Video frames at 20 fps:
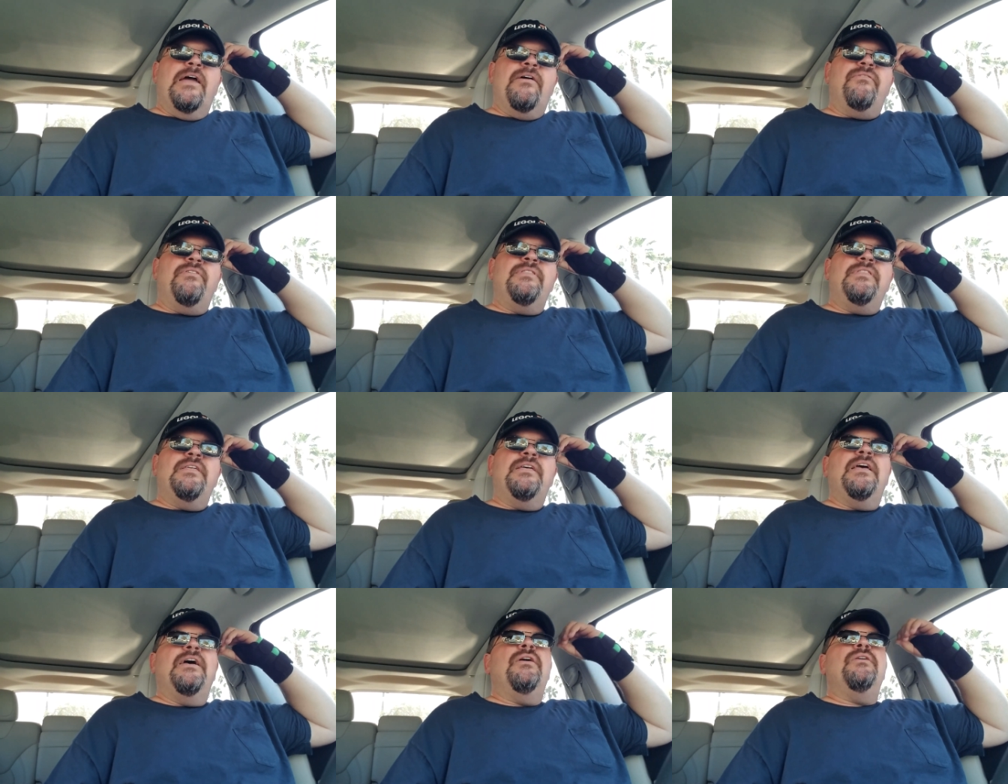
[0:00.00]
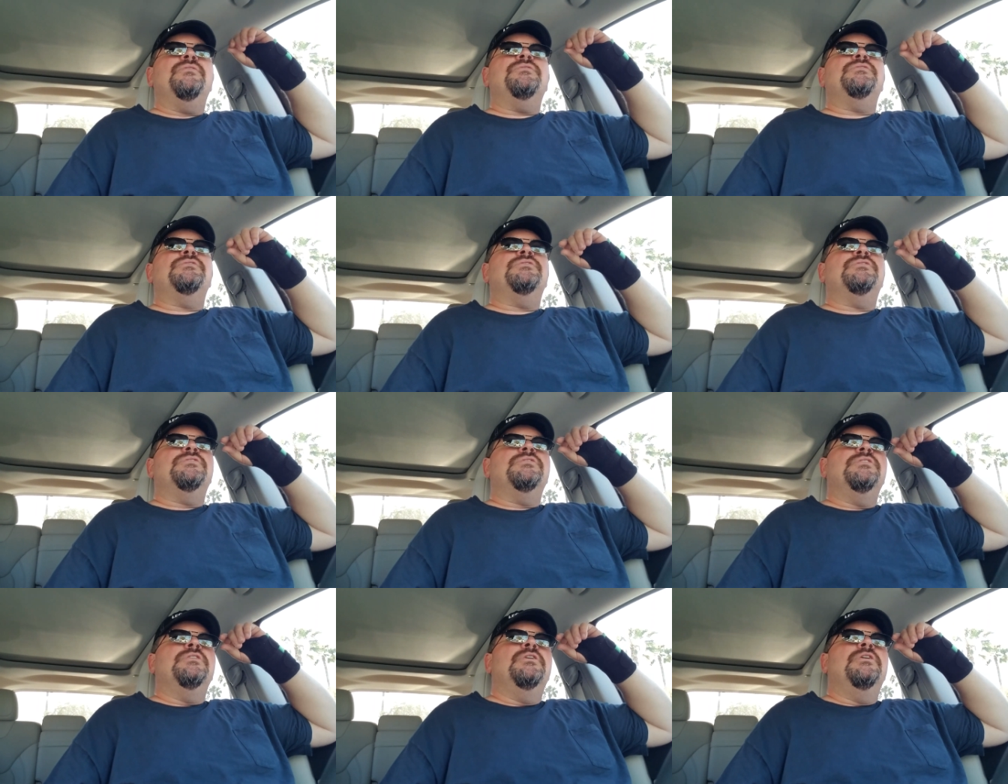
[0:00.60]
Everything
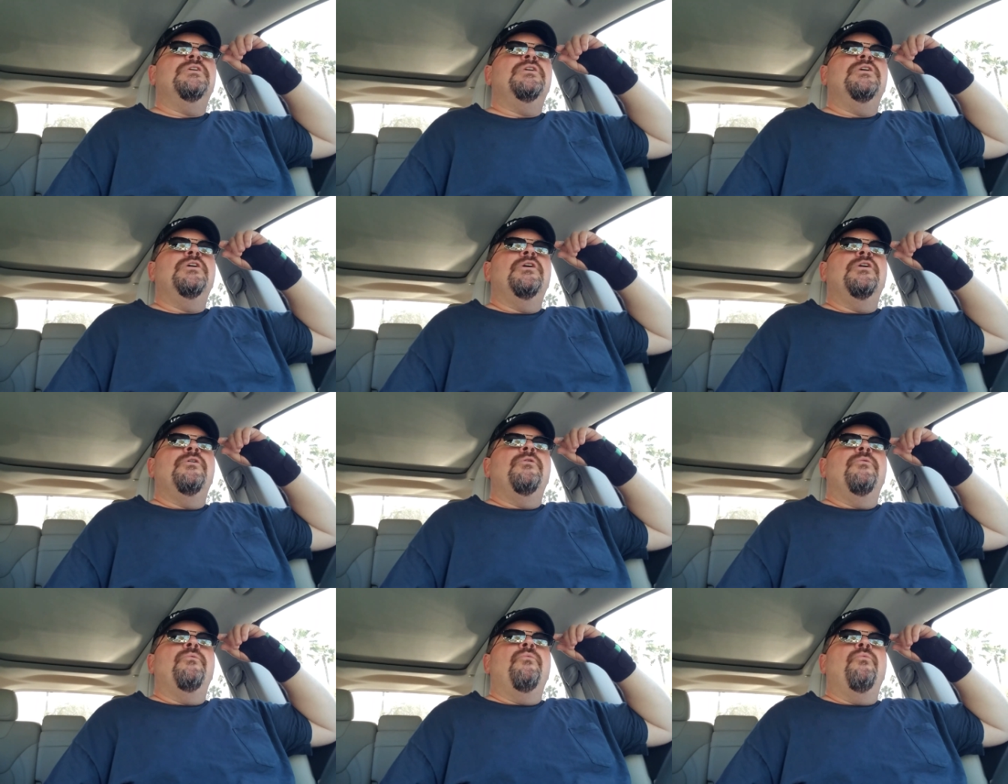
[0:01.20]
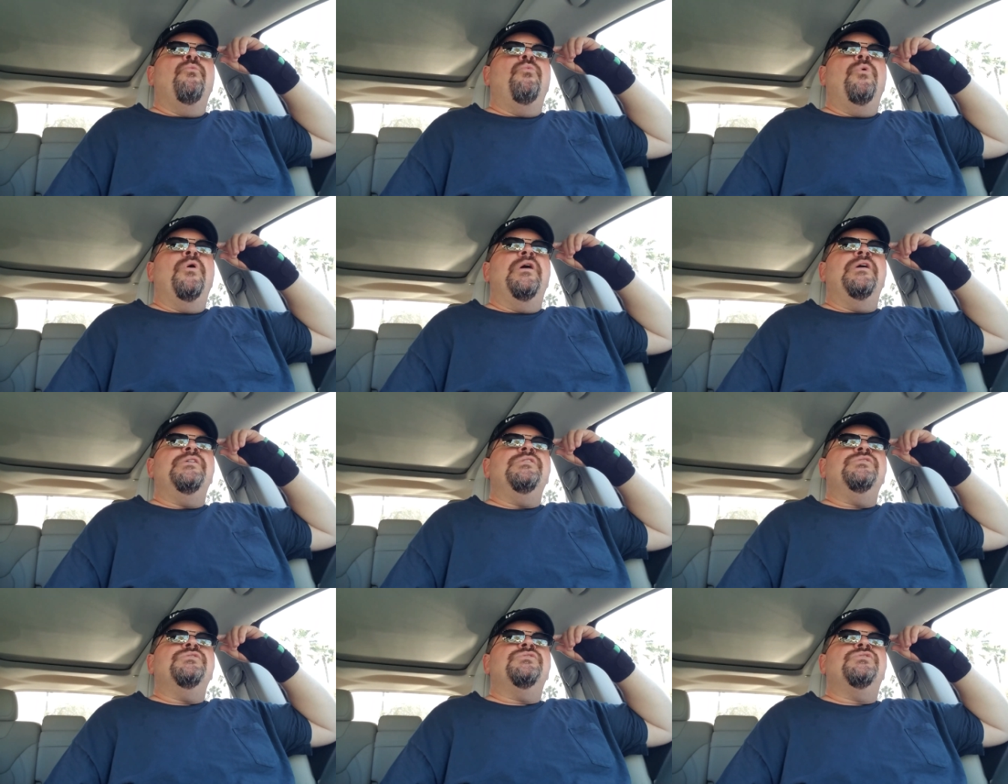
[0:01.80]
else
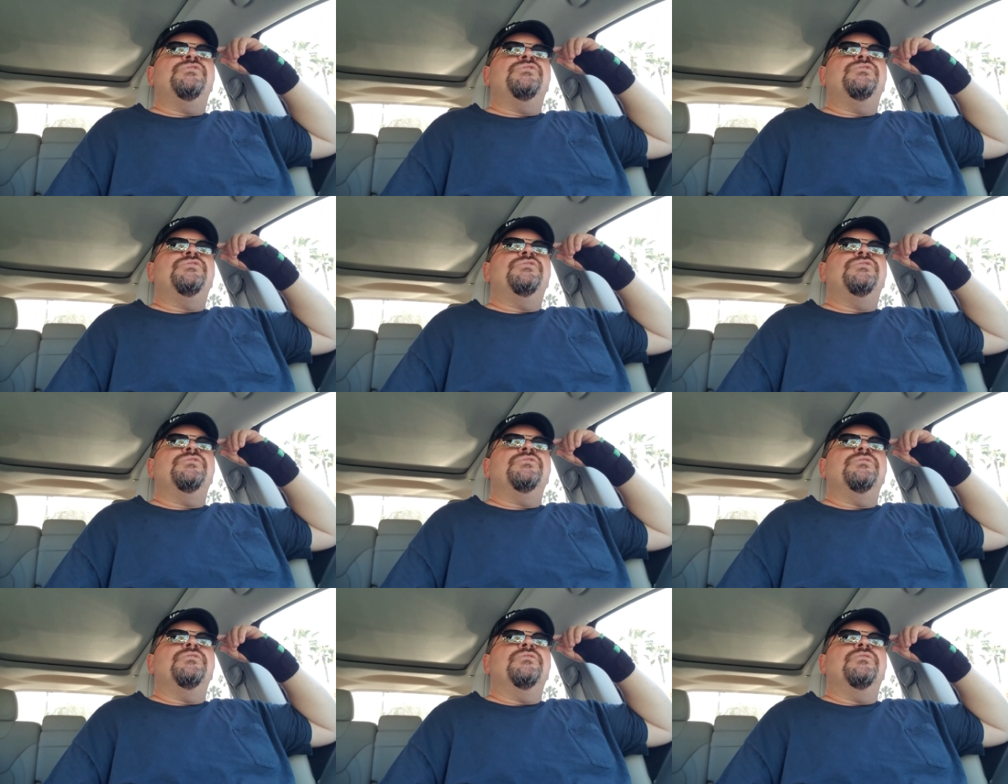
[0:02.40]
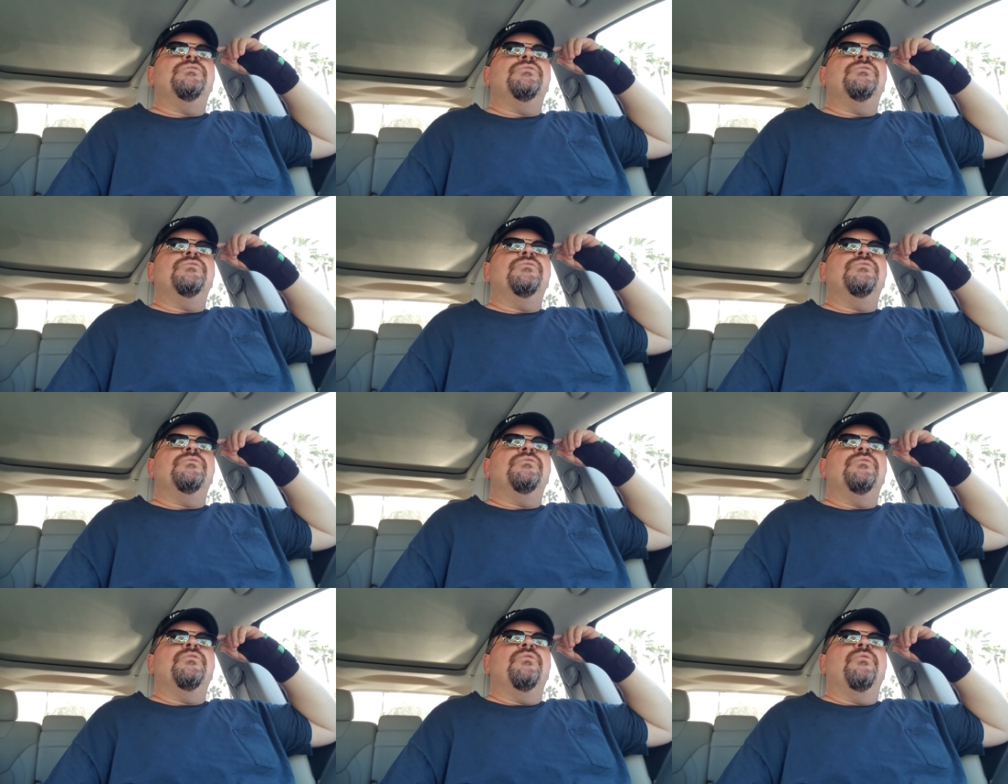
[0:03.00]
was
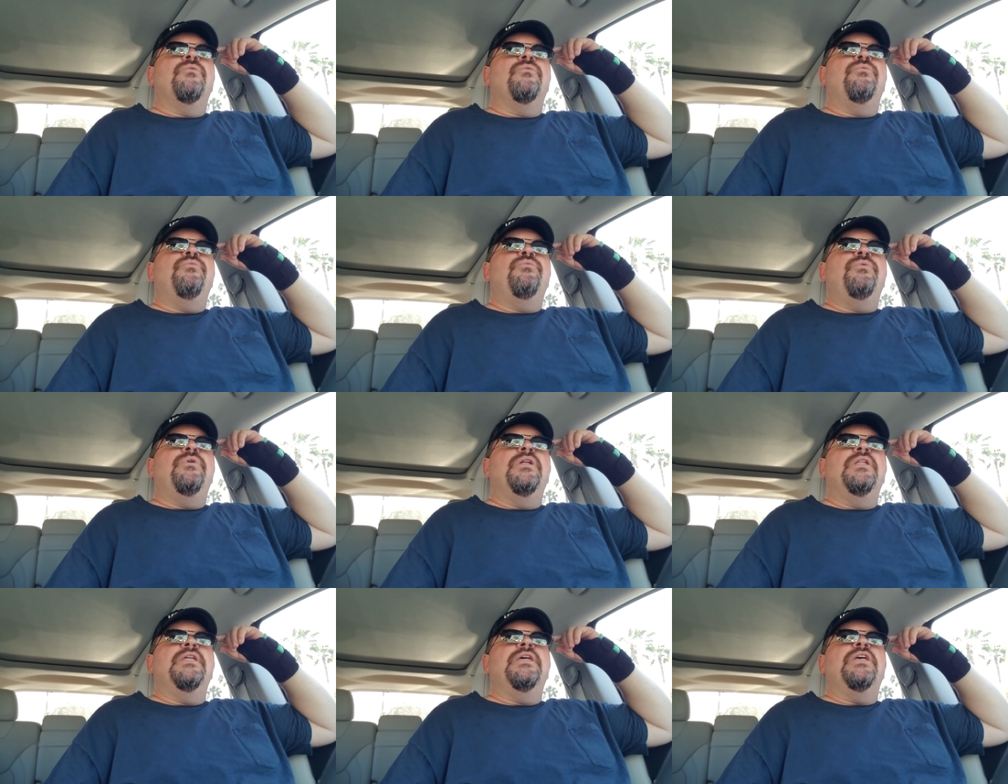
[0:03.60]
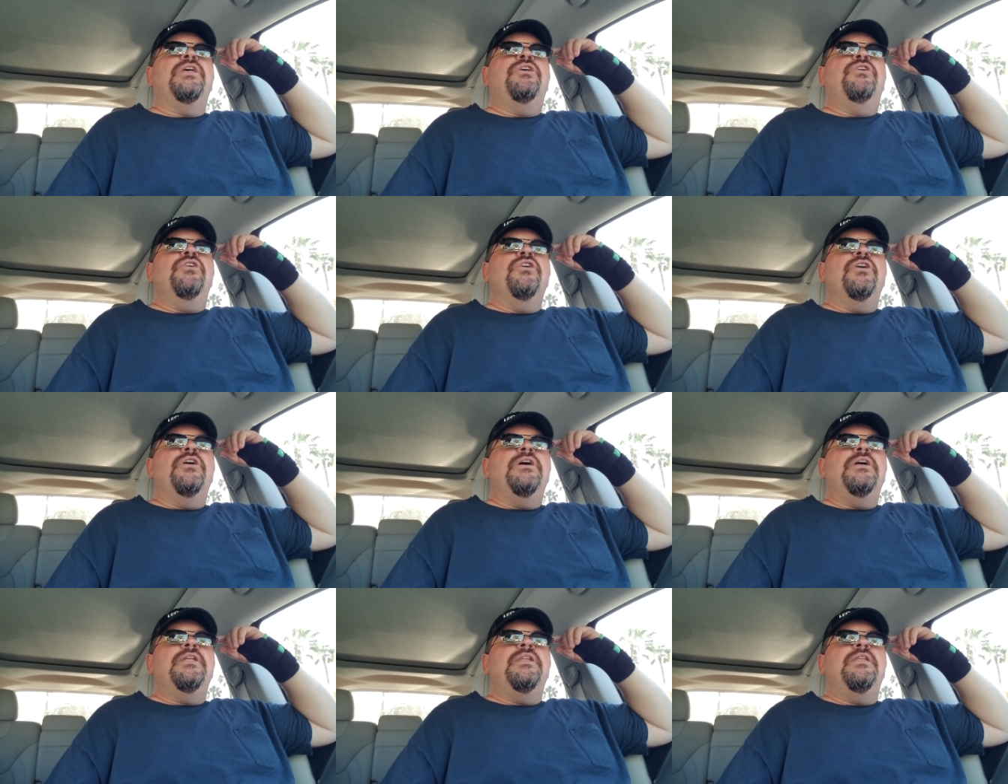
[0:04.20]
really
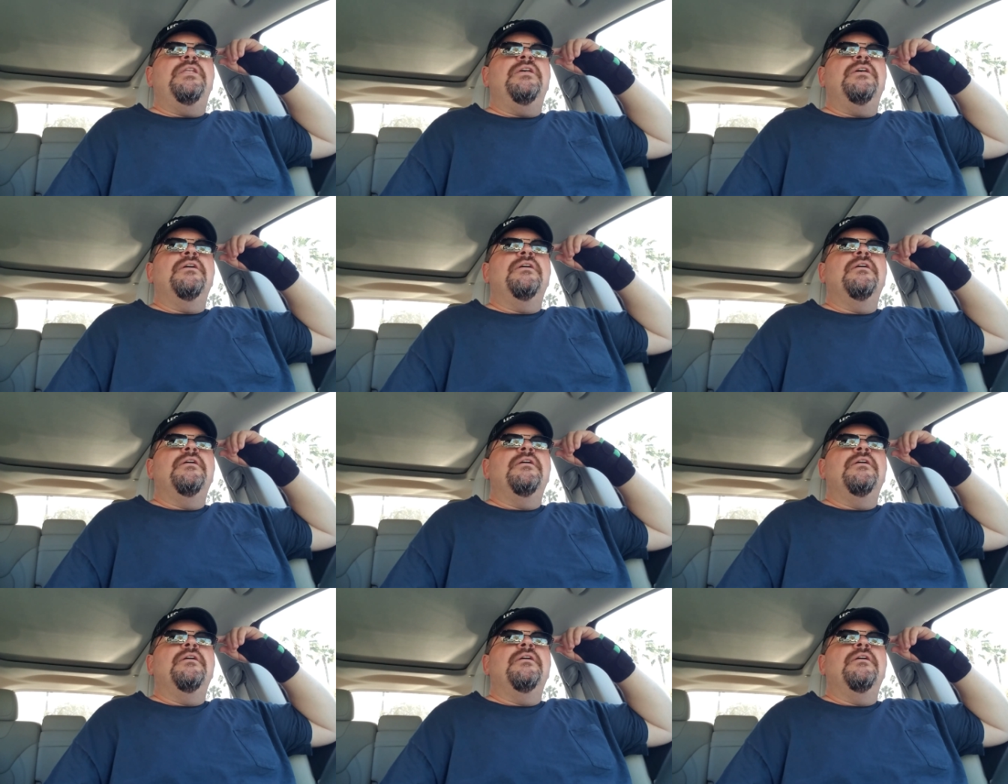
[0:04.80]
good.